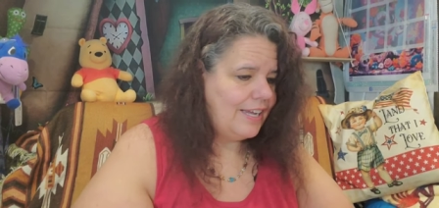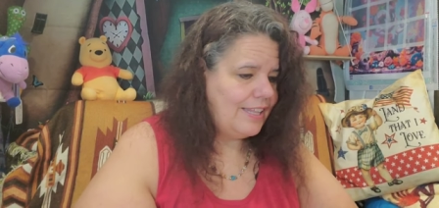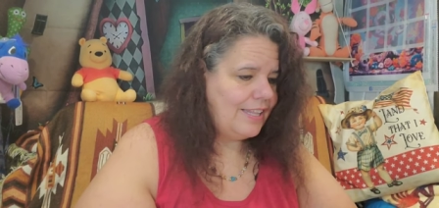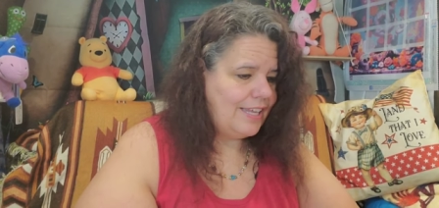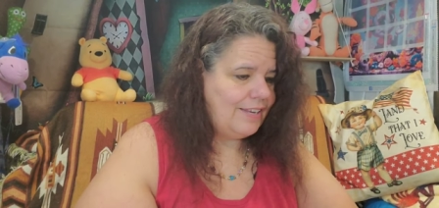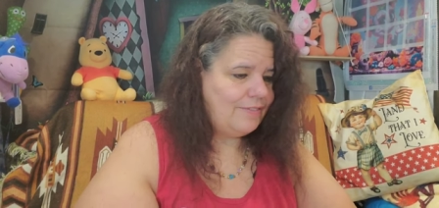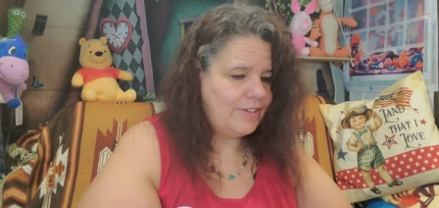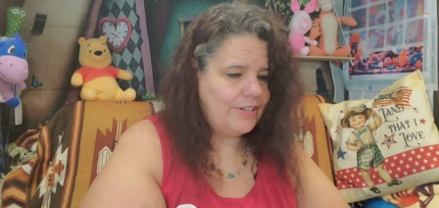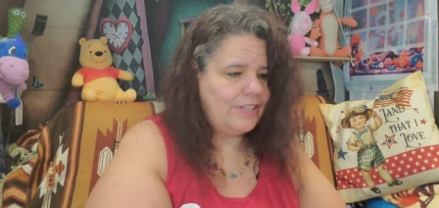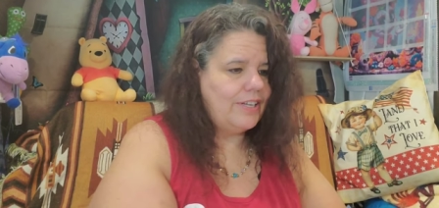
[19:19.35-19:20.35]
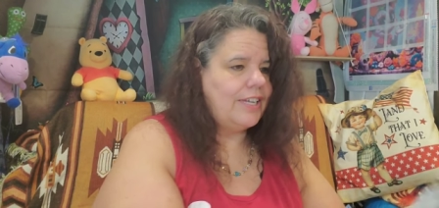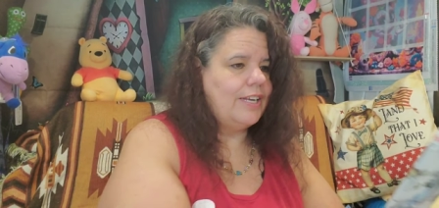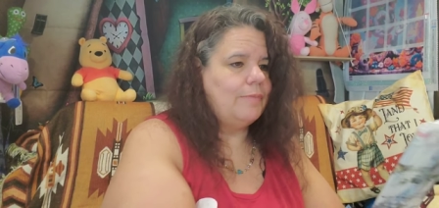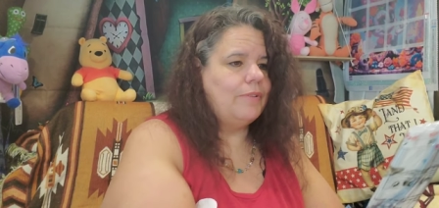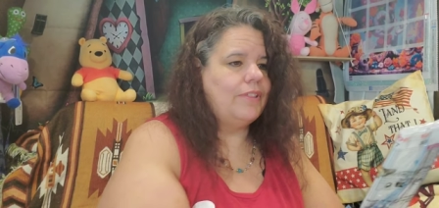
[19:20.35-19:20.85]
and then we're going to look at
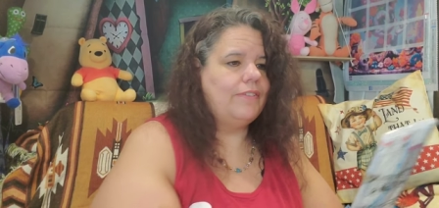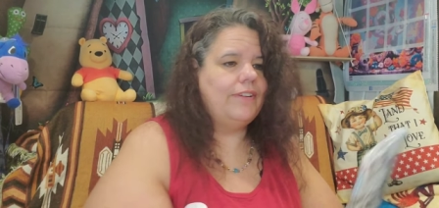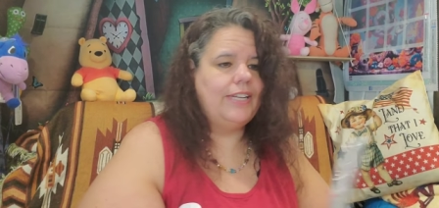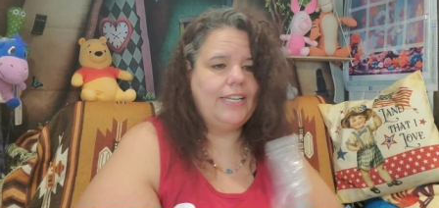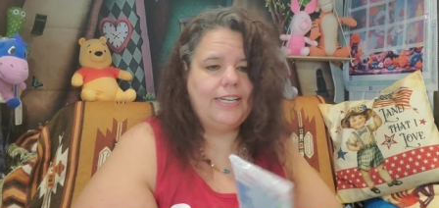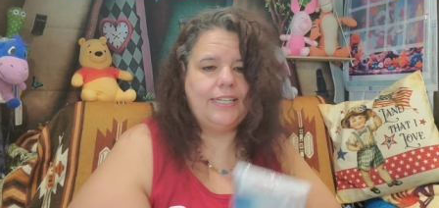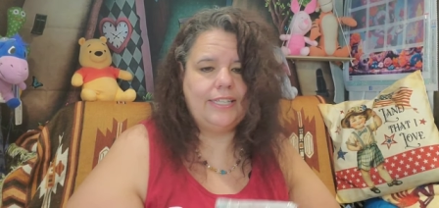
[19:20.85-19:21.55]
number 3 here.